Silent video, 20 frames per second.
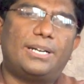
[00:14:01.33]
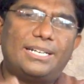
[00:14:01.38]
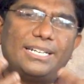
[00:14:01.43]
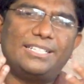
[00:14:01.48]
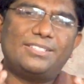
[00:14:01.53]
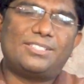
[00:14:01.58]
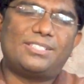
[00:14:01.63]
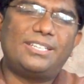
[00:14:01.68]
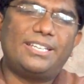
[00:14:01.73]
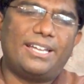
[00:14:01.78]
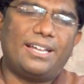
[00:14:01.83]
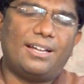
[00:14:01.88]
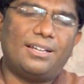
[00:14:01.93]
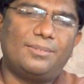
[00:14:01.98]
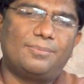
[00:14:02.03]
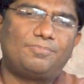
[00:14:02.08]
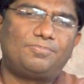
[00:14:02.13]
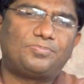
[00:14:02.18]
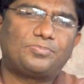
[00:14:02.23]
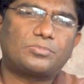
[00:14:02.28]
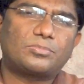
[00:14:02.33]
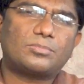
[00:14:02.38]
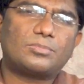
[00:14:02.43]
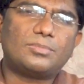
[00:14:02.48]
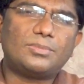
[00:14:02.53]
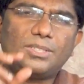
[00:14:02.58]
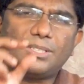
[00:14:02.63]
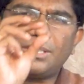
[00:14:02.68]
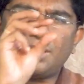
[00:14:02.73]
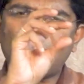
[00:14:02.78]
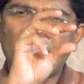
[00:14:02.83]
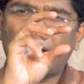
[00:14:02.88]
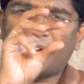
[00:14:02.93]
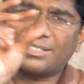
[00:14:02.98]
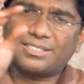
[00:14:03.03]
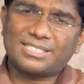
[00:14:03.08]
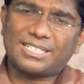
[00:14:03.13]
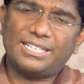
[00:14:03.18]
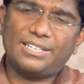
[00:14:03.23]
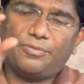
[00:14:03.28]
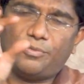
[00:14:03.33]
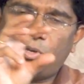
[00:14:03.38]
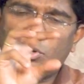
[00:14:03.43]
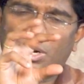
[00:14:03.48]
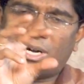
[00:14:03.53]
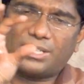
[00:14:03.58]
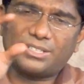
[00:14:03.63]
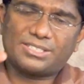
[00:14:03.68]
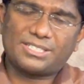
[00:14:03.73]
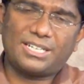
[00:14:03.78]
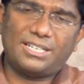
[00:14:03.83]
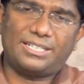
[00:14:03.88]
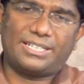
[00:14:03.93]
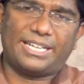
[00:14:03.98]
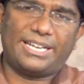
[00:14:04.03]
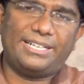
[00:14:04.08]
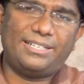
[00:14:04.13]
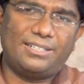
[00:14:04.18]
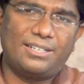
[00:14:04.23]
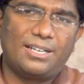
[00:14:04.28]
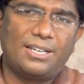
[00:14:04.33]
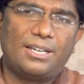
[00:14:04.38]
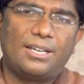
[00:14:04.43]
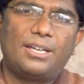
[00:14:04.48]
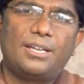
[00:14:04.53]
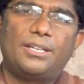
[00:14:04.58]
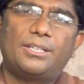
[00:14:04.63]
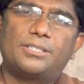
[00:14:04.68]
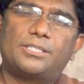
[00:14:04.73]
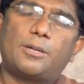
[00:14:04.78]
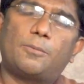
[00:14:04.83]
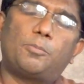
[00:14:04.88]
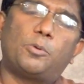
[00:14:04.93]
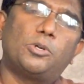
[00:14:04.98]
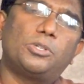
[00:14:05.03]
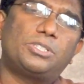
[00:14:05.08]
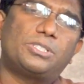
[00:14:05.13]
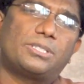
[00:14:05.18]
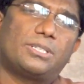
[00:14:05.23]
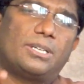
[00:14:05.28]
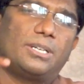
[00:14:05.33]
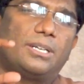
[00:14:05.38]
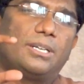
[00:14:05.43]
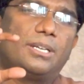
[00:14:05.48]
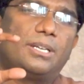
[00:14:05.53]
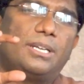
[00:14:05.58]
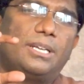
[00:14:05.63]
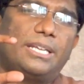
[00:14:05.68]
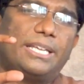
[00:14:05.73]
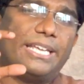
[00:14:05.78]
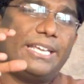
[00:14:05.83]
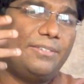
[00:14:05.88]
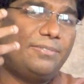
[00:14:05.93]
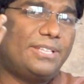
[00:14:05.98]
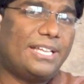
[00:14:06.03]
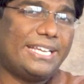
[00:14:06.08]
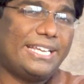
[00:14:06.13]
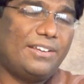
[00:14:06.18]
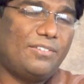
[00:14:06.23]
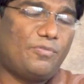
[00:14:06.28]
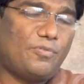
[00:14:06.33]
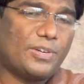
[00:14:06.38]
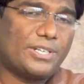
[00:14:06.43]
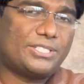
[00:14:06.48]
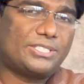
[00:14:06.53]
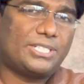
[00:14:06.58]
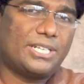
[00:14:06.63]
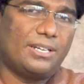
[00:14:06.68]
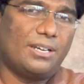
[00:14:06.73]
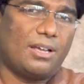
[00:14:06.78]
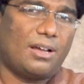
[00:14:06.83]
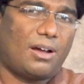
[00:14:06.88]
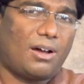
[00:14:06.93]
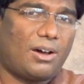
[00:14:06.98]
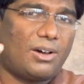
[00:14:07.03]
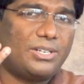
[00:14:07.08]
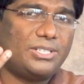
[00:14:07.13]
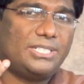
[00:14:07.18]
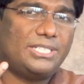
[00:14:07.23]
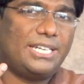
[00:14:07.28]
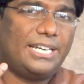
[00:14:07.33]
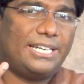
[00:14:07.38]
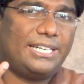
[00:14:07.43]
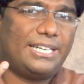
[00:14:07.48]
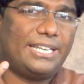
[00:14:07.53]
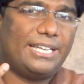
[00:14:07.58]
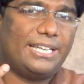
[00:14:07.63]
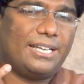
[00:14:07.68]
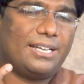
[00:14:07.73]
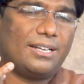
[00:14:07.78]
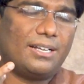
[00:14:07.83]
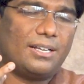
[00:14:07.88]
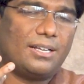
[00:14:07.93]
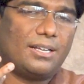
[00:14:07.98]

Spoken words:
dyspnea, if you auscultate, suppose if the infection originating